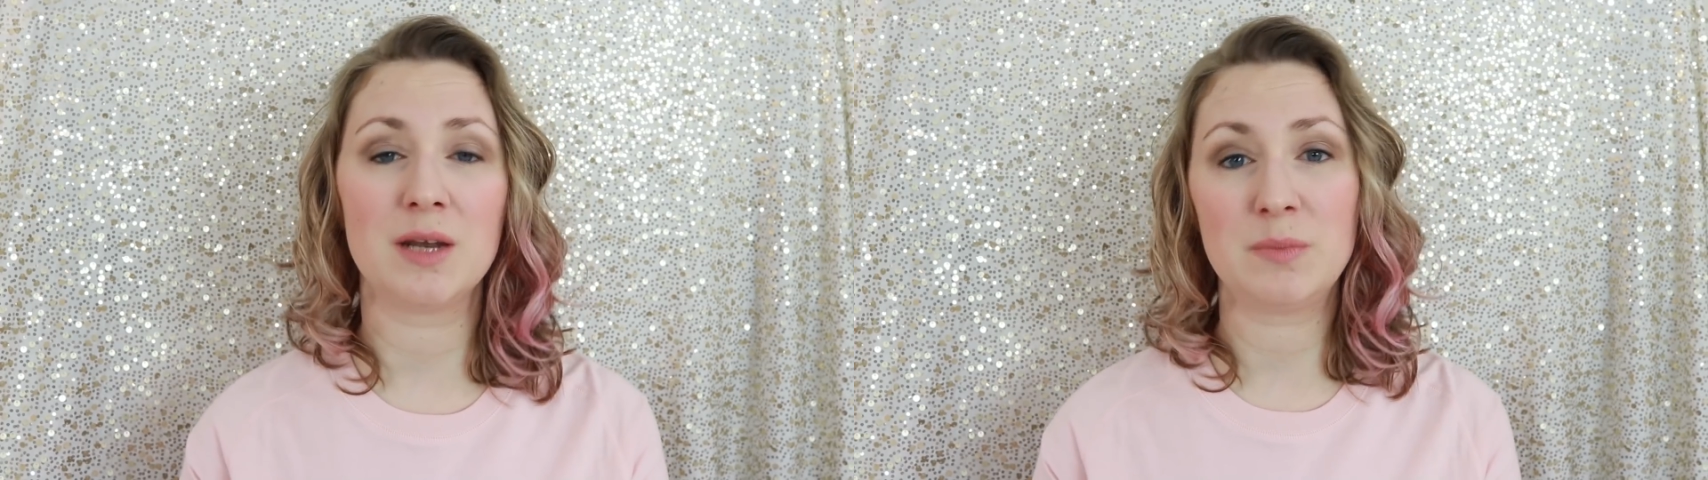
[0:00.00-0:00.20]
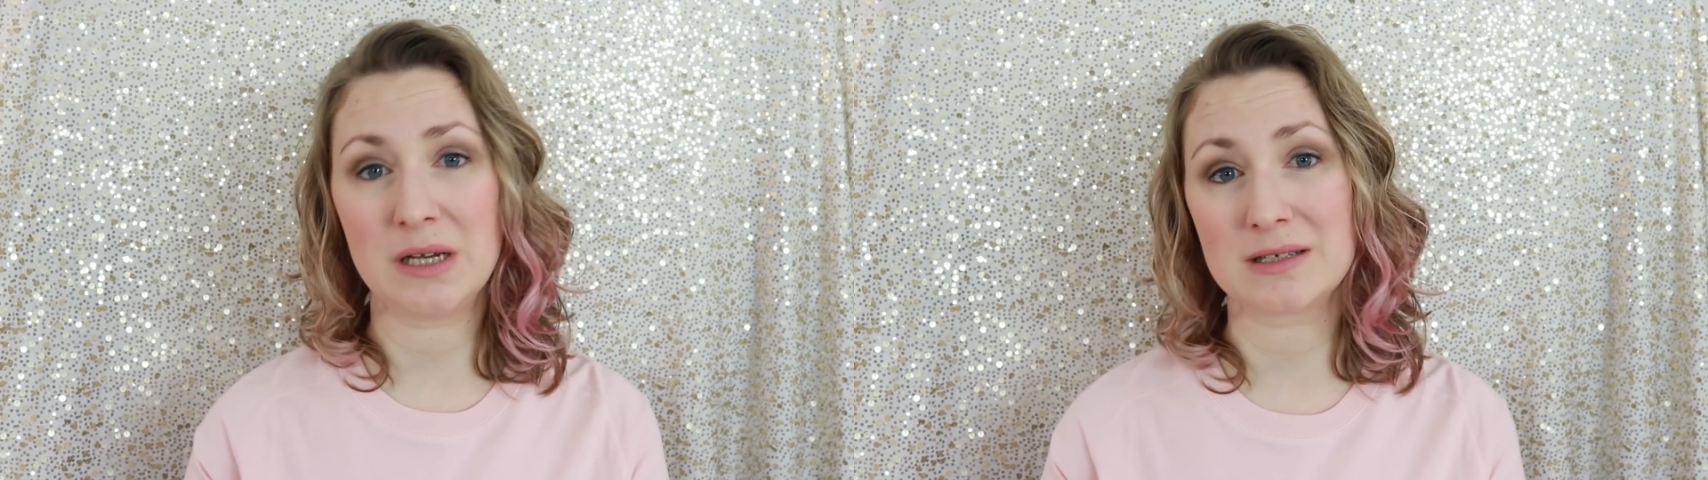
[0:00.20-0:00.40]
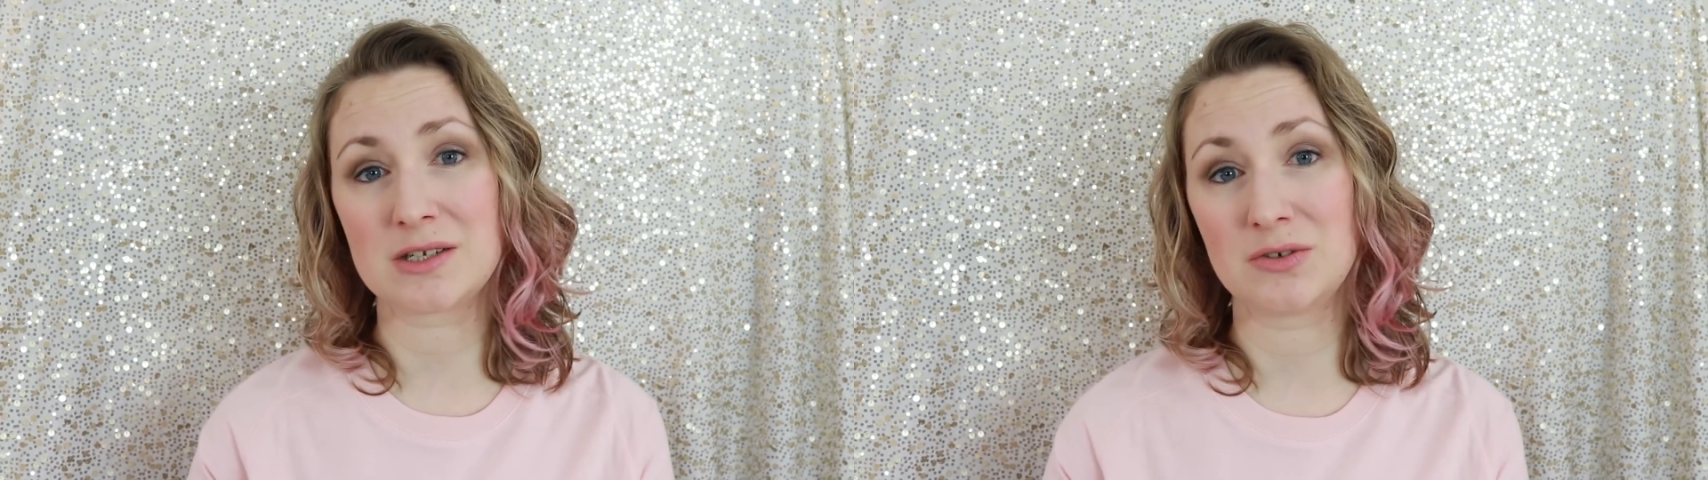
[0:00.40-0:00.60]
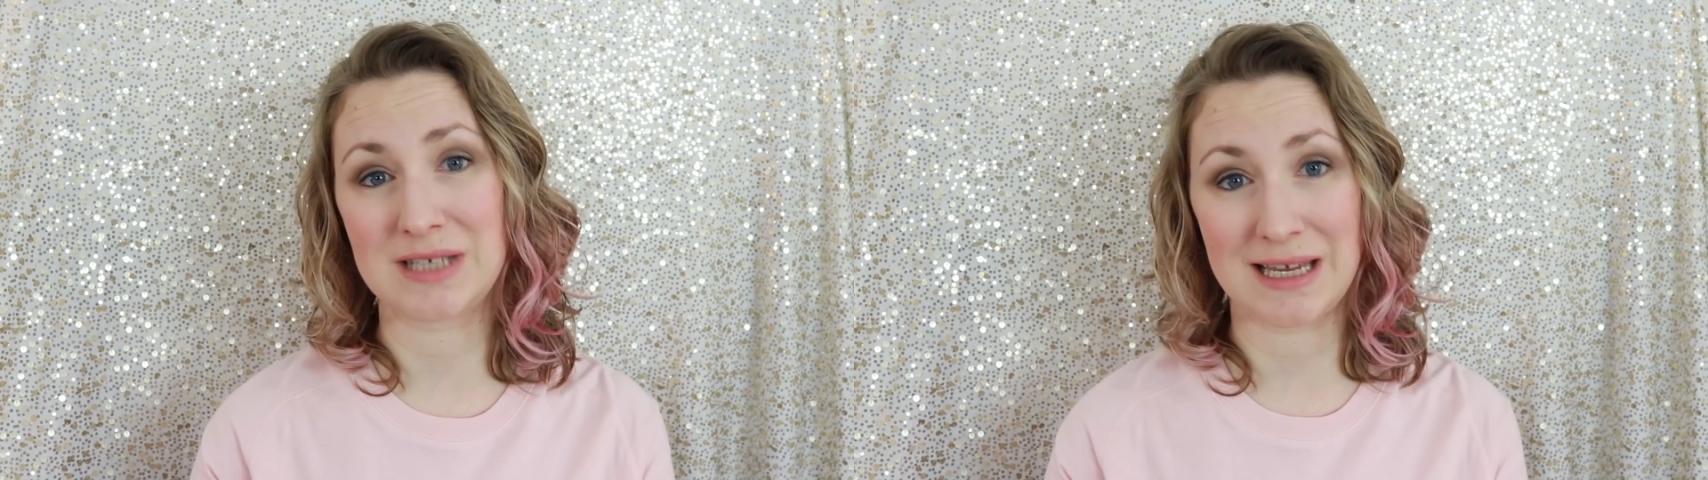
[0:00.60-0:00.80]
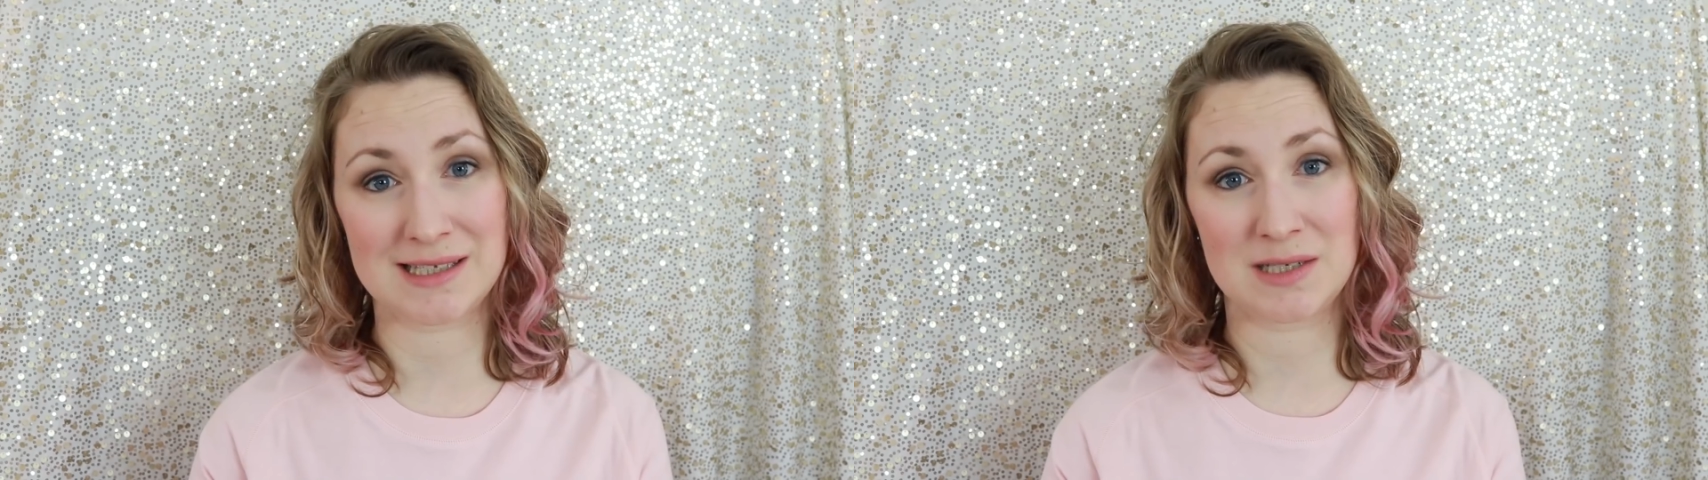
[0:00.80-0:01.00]
and personal
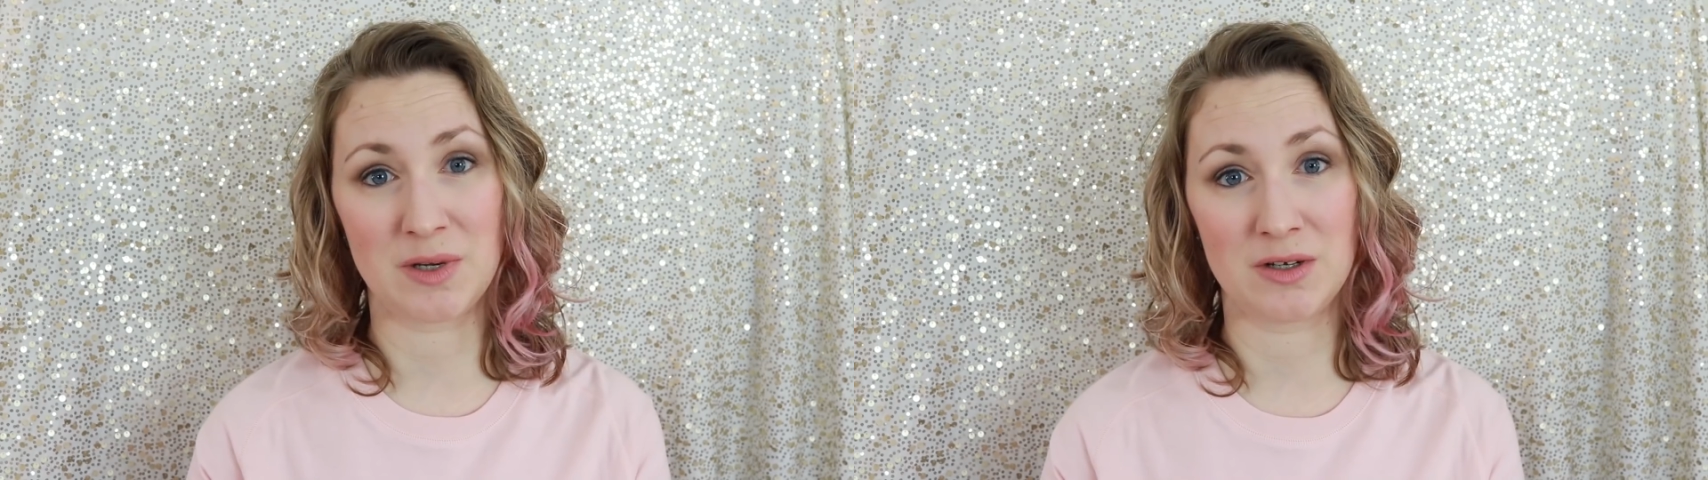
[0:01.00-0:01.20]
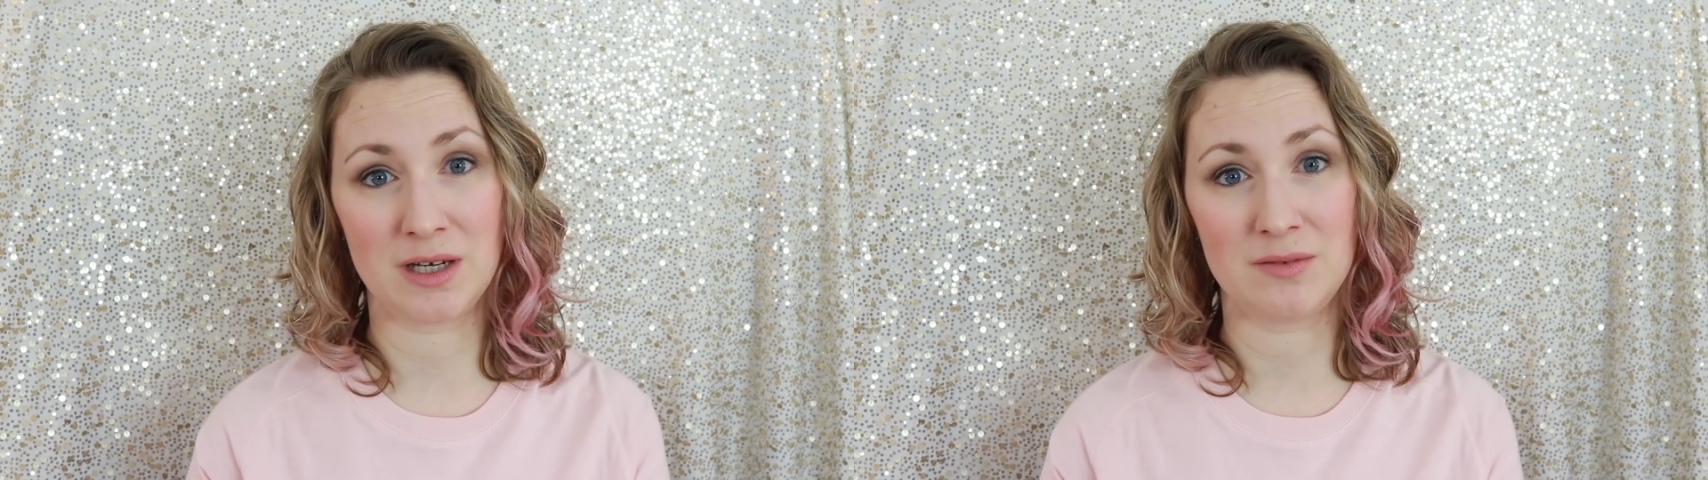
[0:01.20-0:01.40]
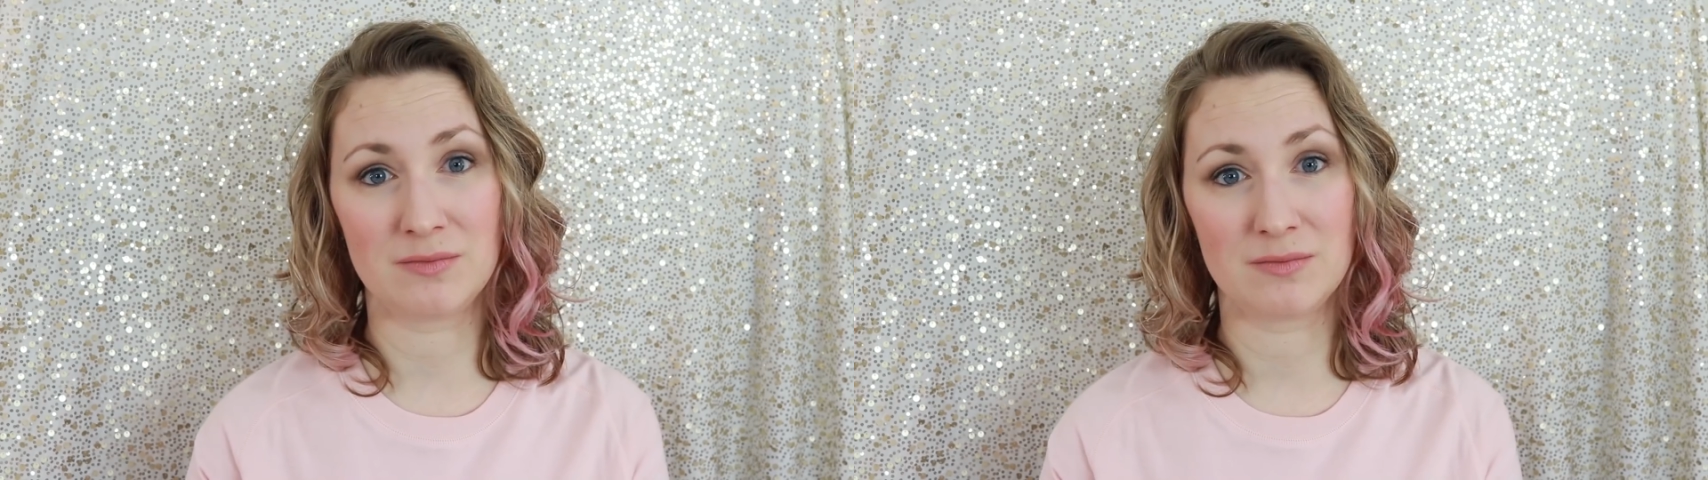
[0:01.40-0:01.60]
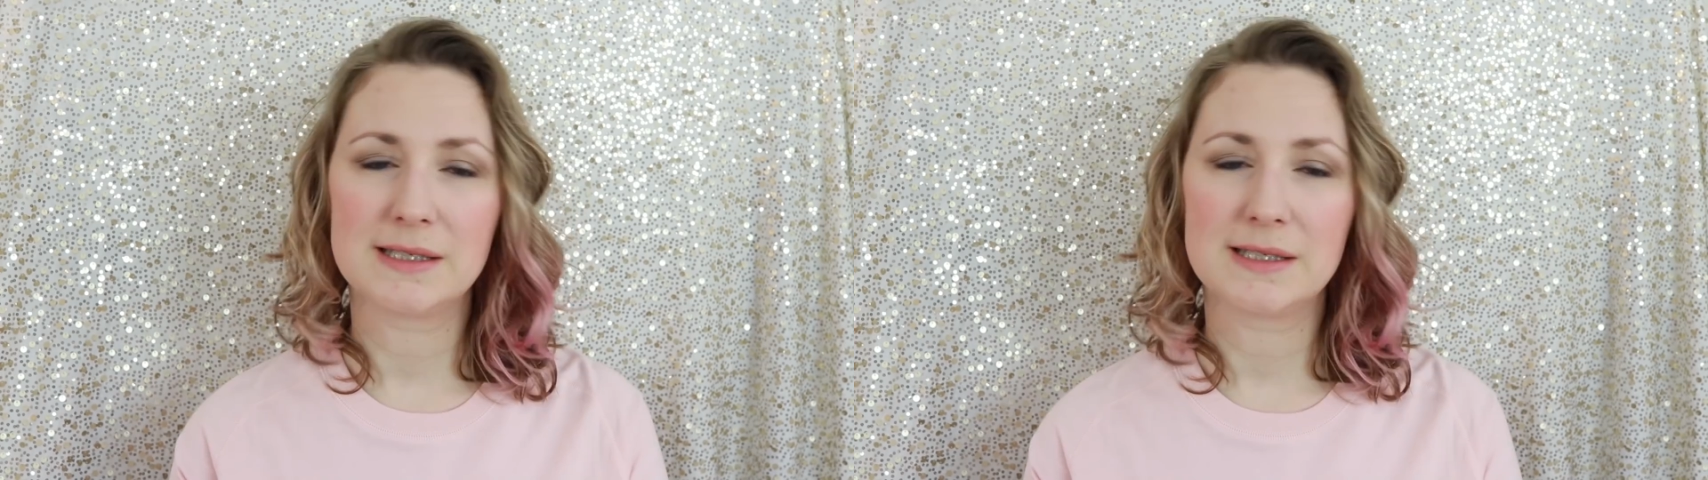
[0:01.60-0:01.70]
testimony.